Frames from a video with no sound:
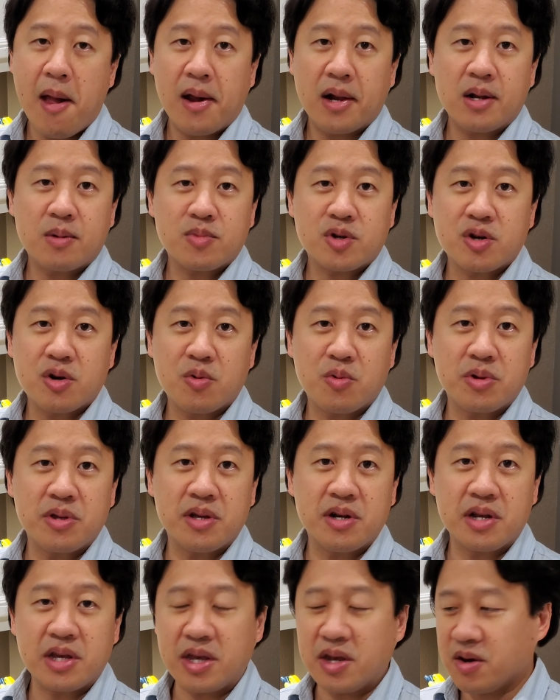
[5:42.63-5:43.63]
And I'm sure
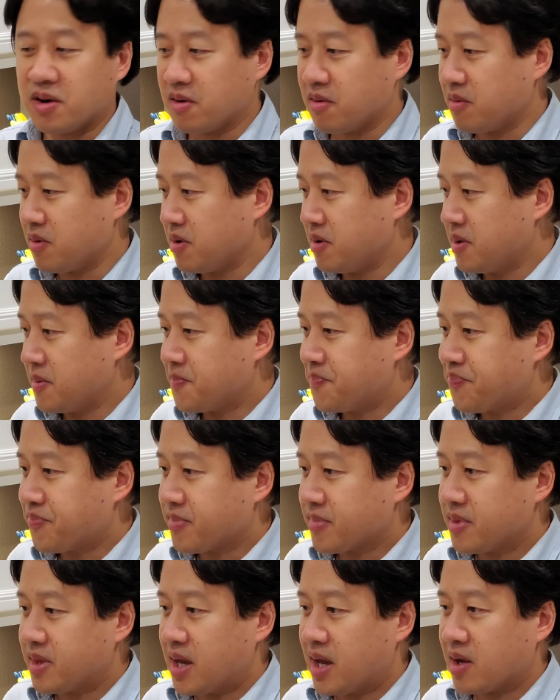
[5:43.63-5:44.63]
within a year,
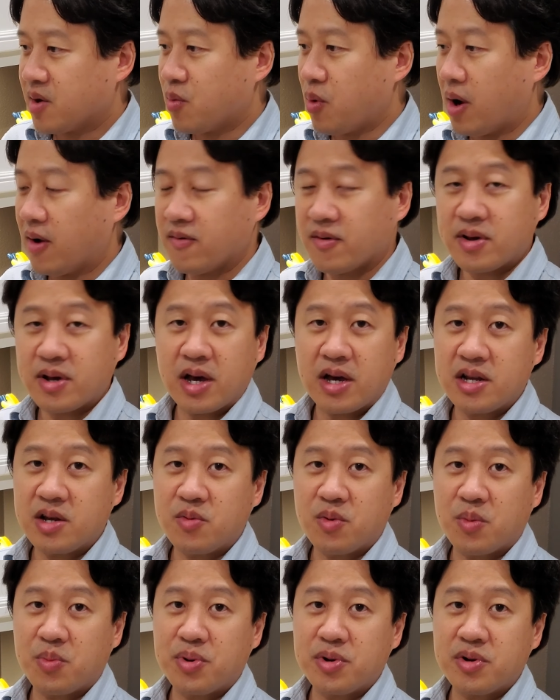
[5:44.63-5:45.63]
that guava
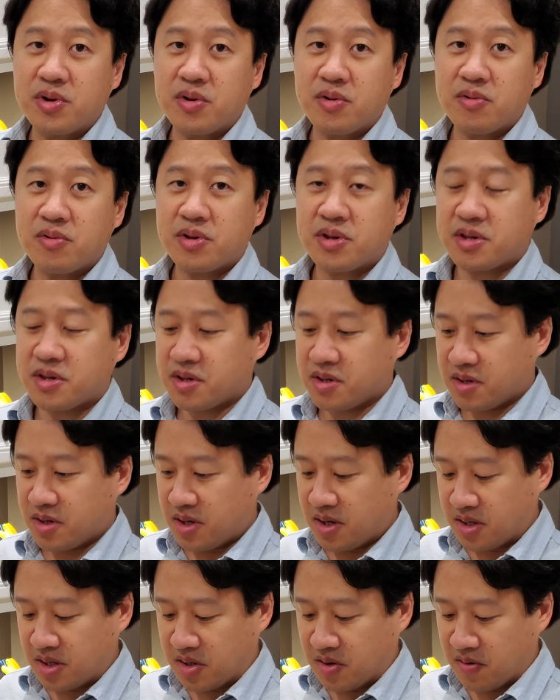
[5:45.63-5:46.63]
cutting will produce
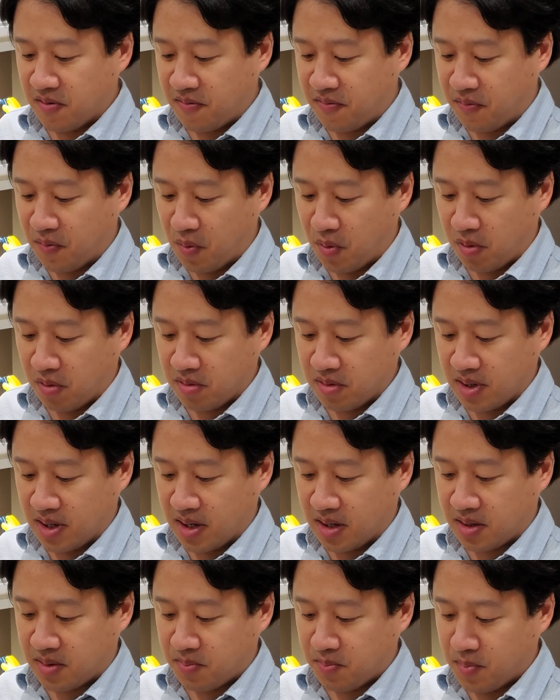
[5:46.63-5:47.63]
in year 4
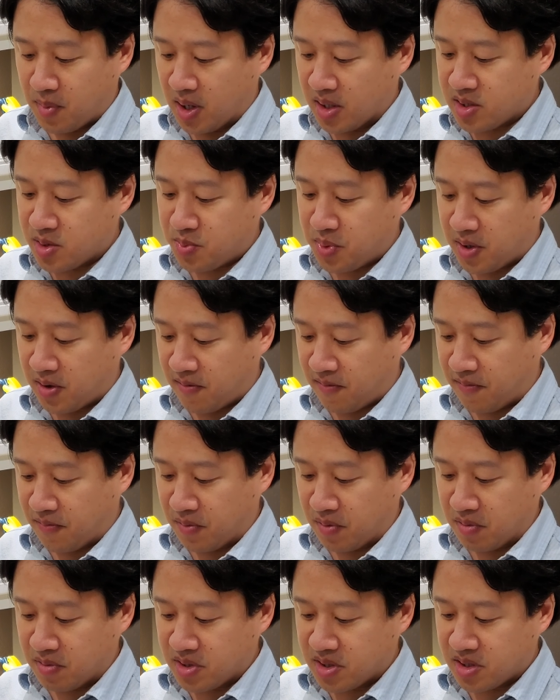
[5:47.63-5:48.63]
like much bigger
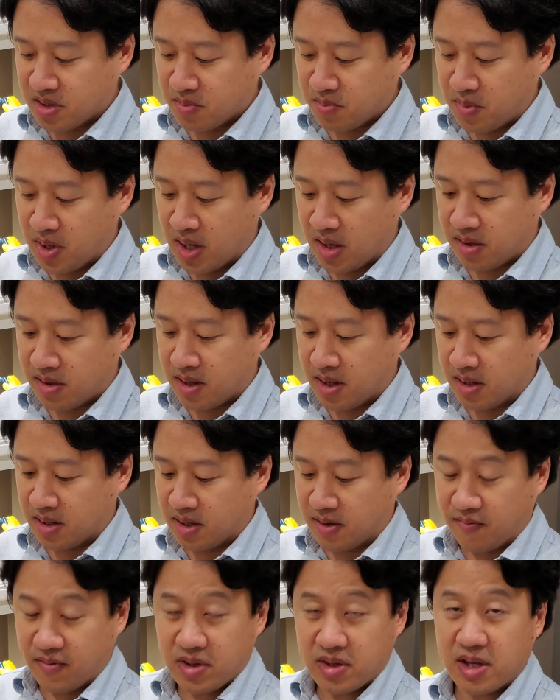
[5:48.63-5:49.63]
fruits than
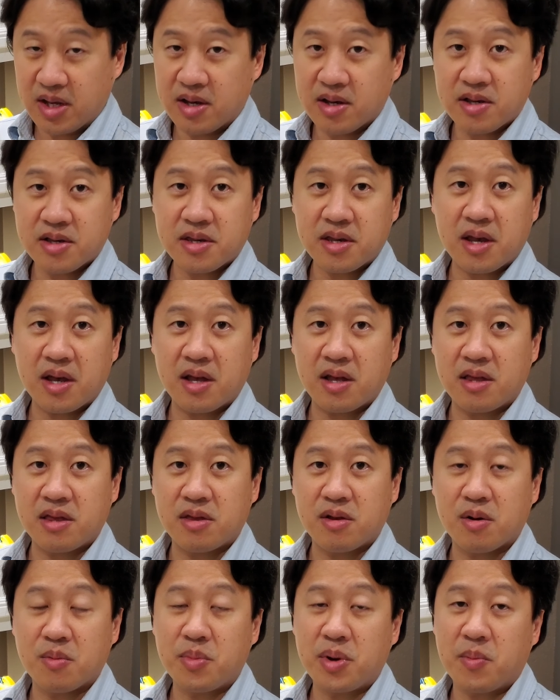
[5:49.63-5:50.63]
even this, and
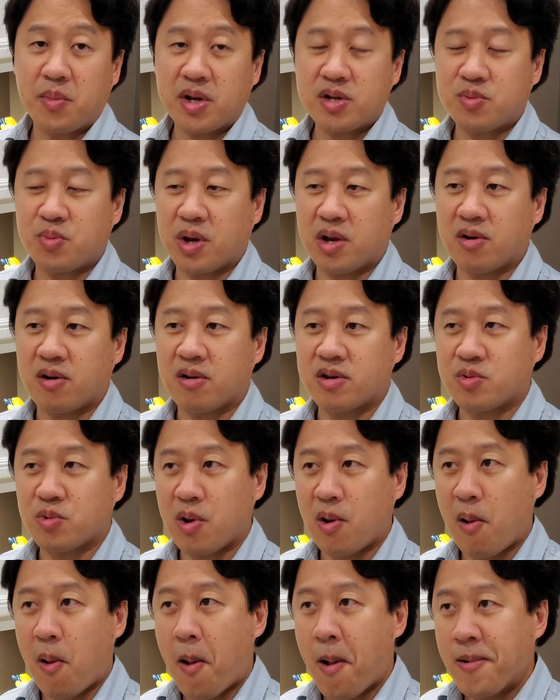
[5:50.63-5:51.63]
they'll be much better as
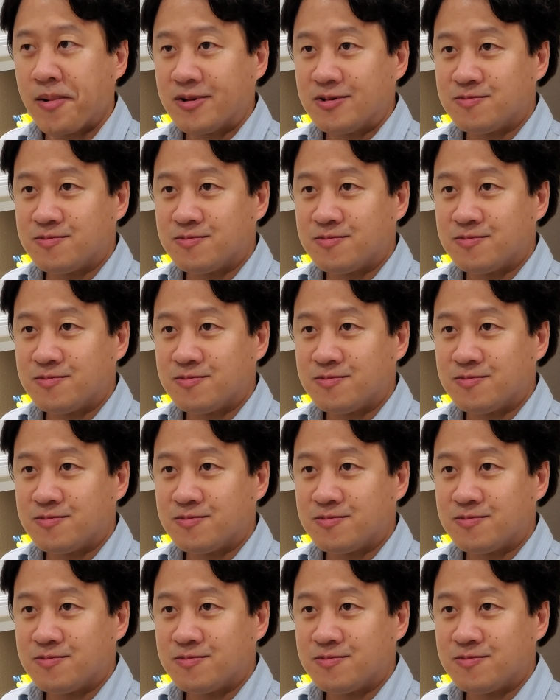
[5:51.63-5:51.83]
well.